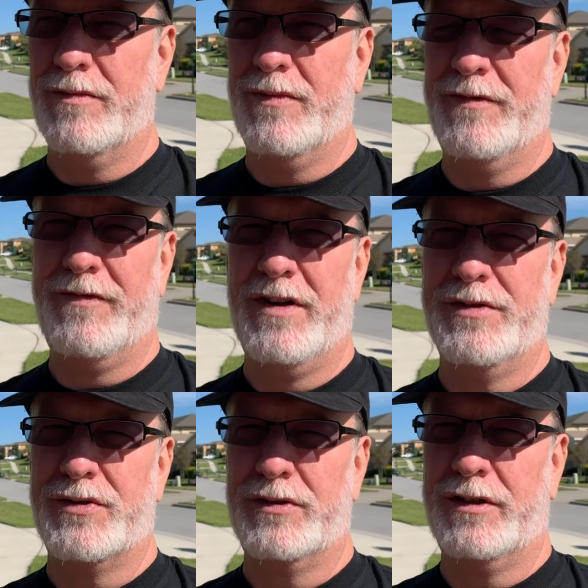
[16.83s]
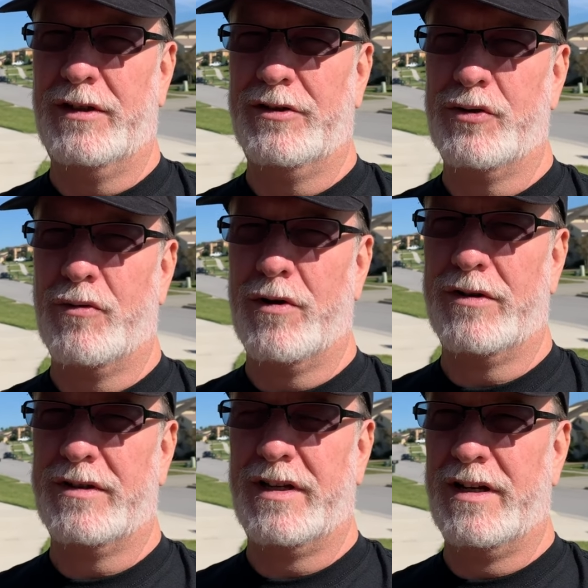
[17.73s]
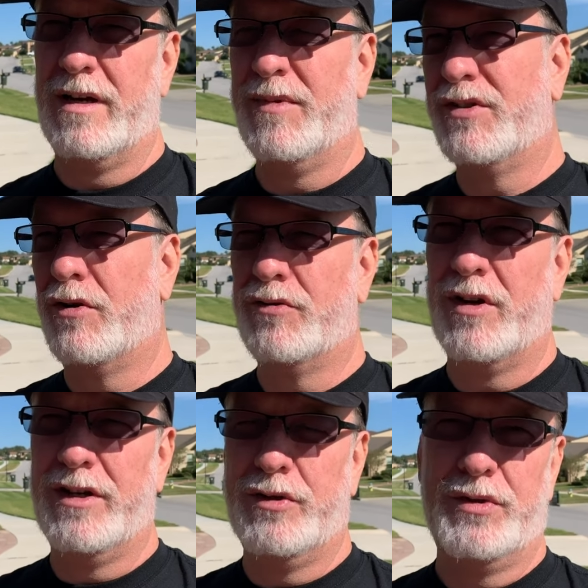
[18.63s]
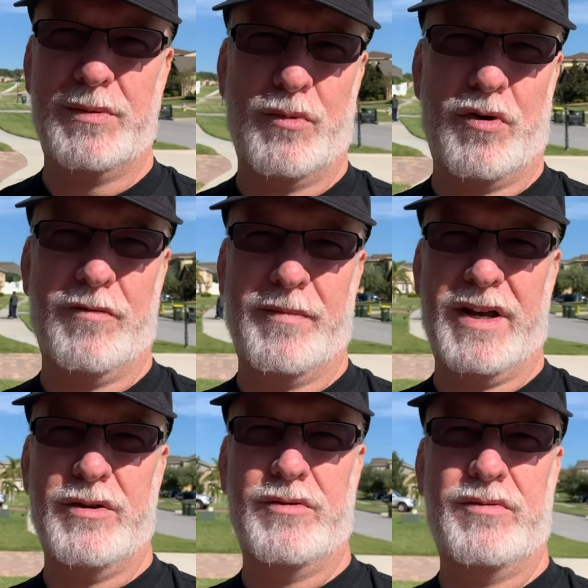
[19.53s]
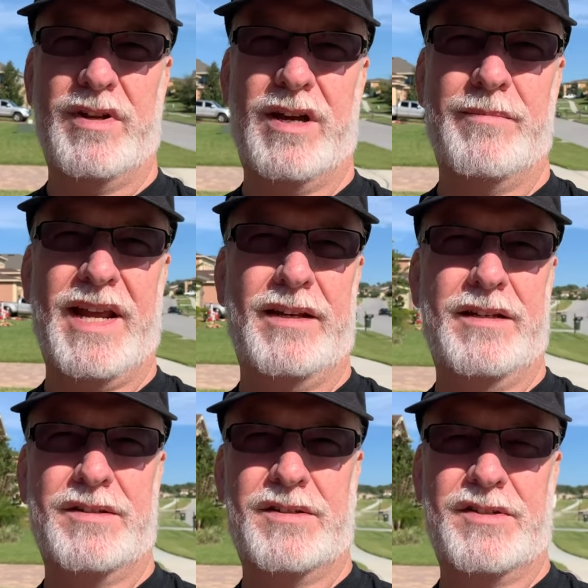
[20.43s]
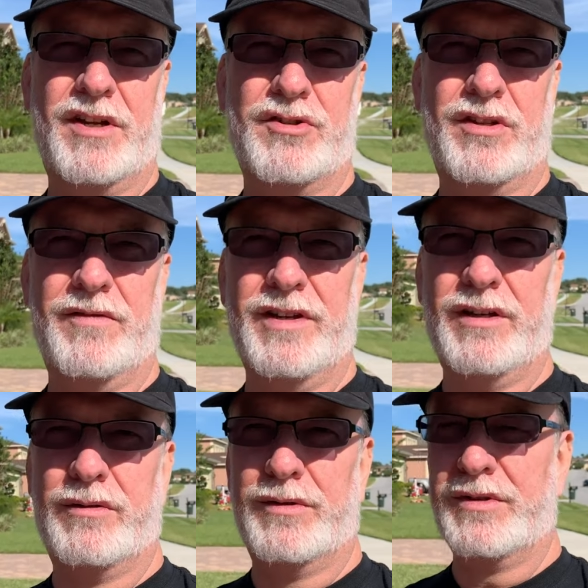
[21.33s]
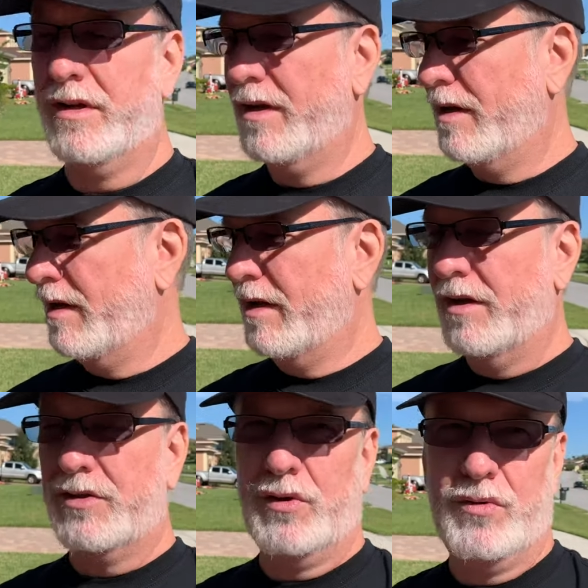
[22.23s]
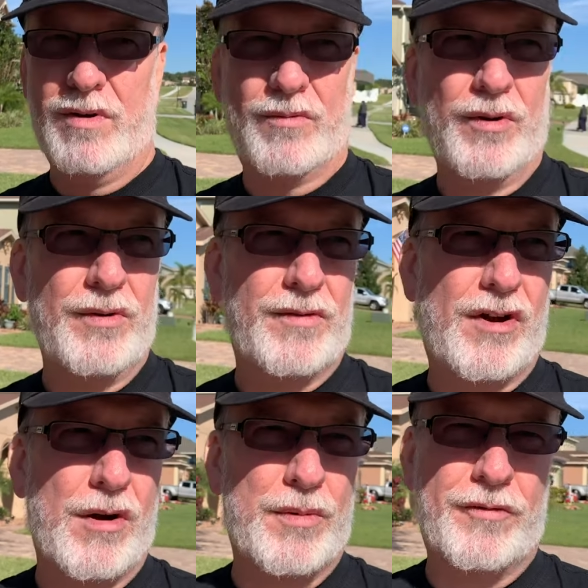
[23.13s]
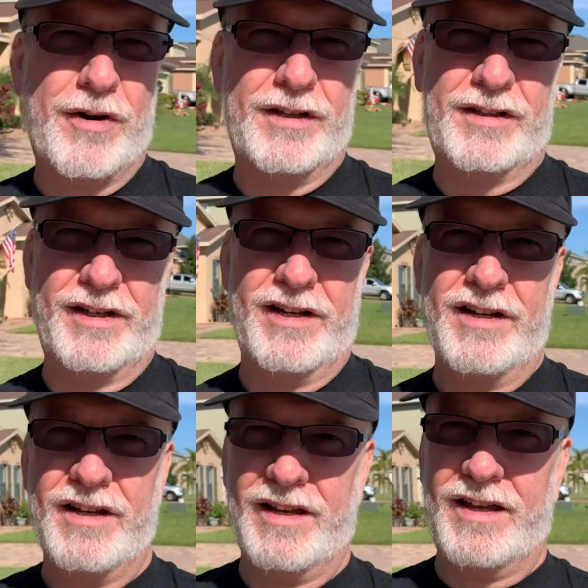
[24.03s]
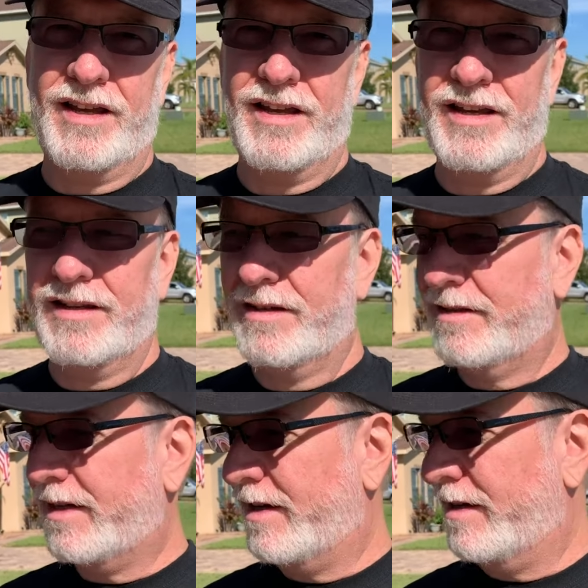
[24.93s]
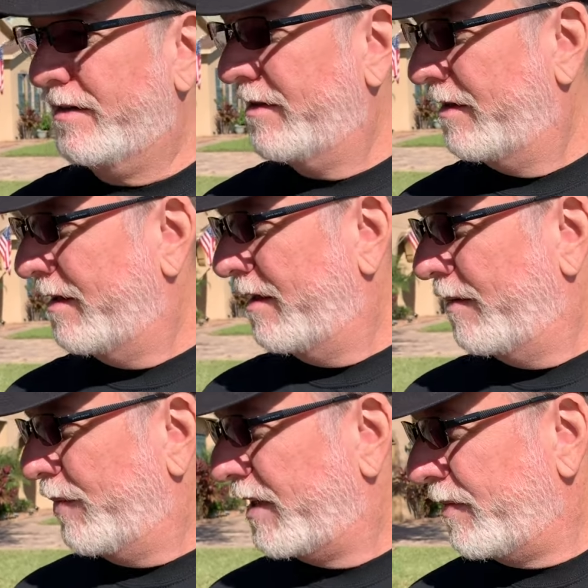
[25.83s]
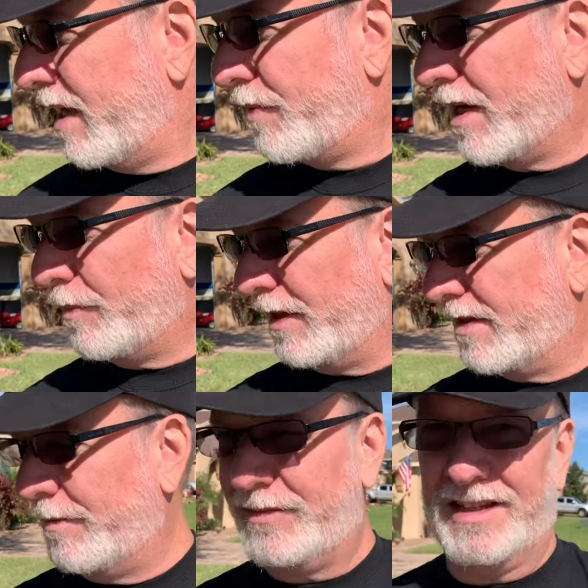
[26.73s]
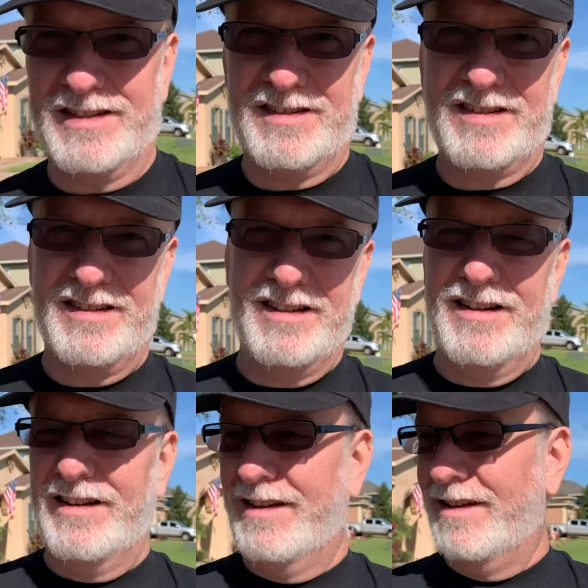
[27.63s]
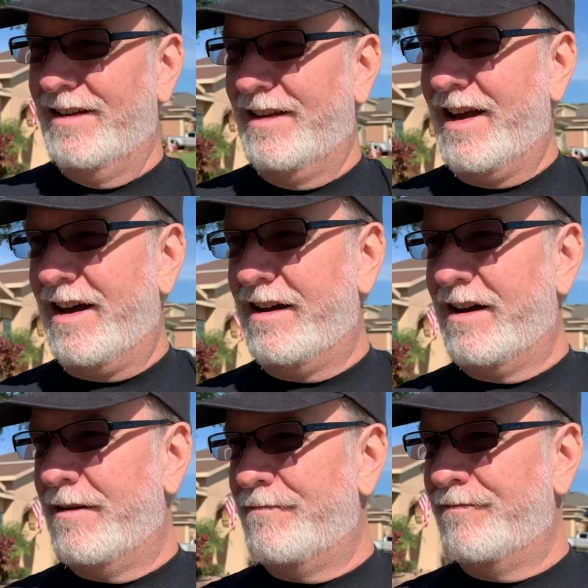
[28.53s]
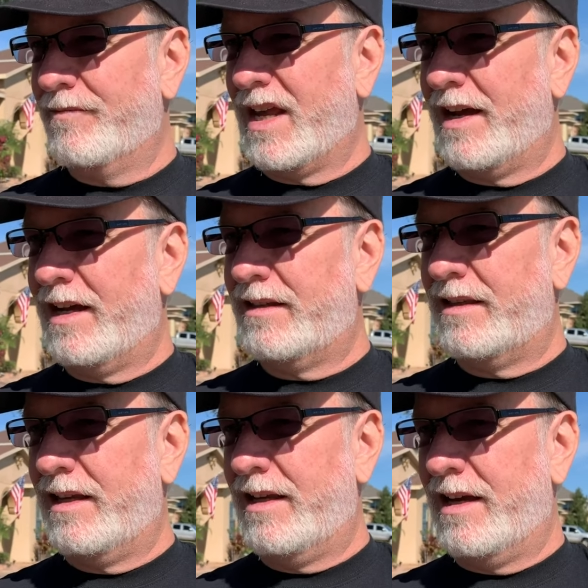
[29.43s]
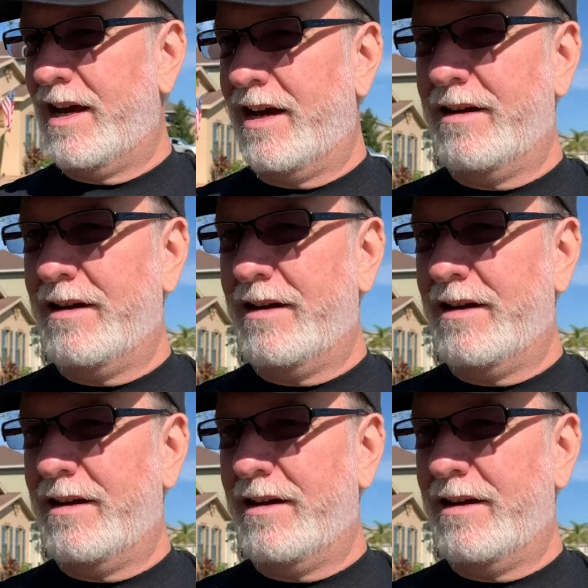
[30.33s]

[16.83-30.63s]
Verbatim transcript: when funds are a little short. Uh, I'm going to start trying to do some more of my own uh, maintenance and such on the vehicles. So I rode over to Harbor Freight today and picked me up a couple of somethings. Yeah, um, I got the,